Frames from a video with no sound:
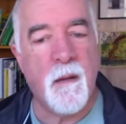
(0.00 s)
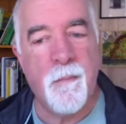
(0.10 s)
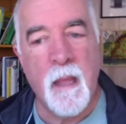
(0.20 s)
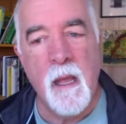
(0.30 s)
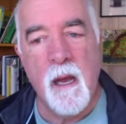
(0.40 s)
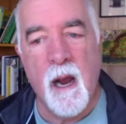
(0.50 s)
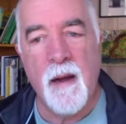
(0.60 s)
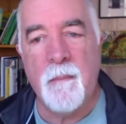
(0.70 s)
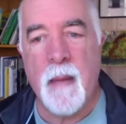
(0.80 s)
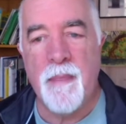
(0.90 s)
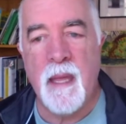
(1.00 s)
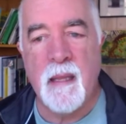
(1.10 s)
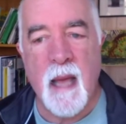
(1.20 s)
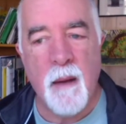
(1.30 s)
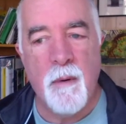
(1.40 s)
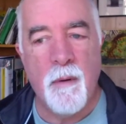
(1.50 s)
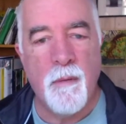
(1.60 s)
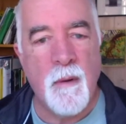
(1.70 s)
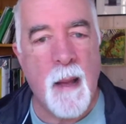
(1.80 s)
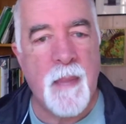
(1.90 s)
So, all right, I think I will
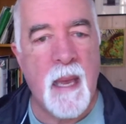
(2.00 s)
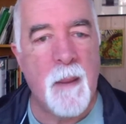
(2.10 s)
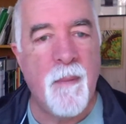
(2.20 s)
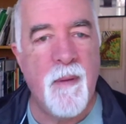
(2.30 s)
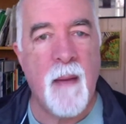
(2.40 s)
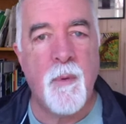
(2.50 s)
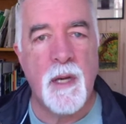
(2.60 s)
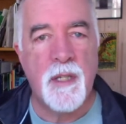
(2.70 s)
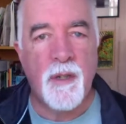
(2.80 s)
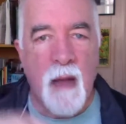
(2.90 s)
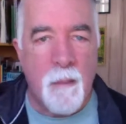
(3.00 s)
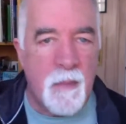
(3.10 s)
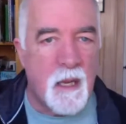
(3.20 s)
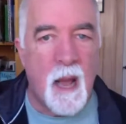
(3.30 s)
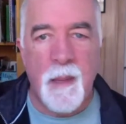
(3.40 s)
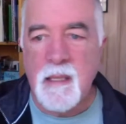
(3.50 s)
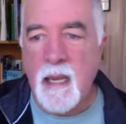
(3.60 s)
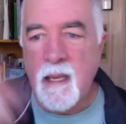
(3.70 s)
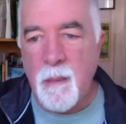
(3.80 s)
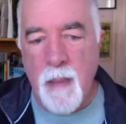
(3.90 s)
wrap that up. If you have questions, drop them in the comments.
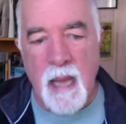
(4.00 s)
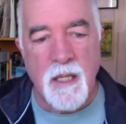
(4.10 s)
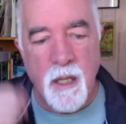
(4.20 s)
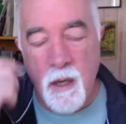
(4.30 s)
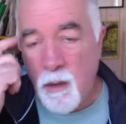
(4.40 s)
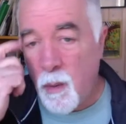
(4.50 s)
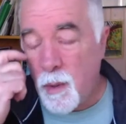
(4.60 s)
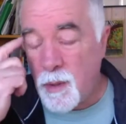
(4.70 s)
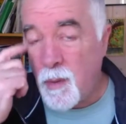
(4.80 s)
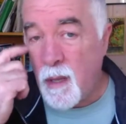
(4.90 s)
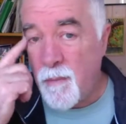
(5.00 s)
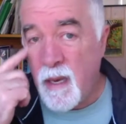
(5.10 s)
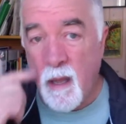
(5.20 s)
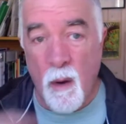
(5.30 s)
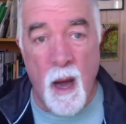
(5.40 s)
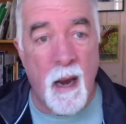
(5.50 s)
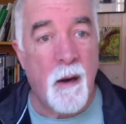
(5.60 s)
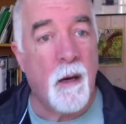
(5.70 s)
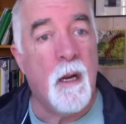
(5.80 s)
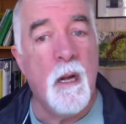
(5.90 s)
I can get back to you, or we'll do another video on
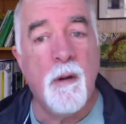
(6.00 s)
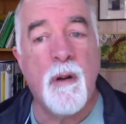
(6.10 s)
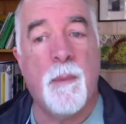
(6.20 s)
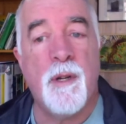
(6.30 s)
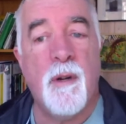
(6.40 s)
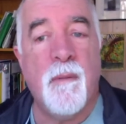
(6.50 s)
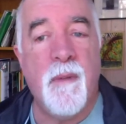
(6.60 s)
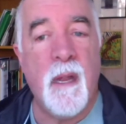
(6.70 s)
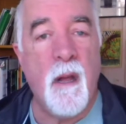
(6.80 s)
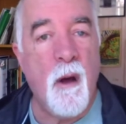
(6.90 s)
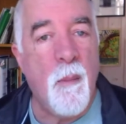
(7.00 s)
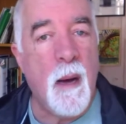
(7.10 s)
it, or troubleshooting video.